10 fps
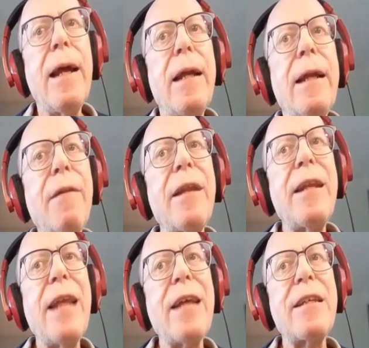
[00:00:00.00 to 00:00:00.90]
now the
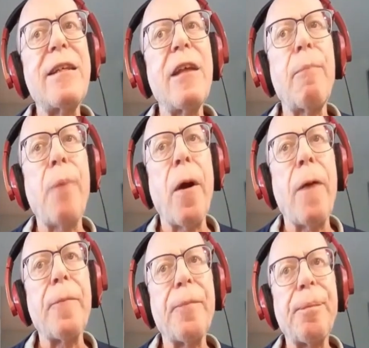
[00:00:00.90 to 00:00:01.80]
next little
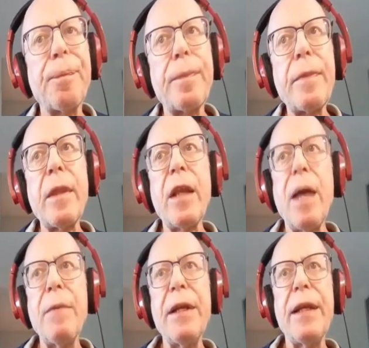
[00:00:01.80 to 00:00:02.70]
part
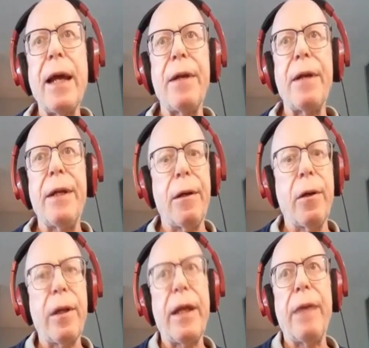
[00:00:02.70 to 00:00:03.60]
coming down here,
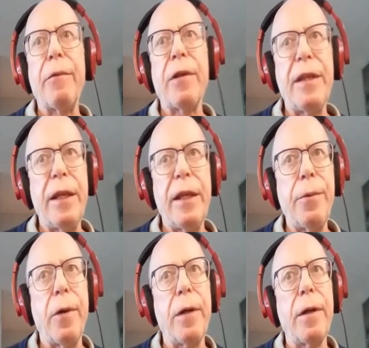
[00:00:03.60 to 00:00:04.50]
okay, we'll continue on.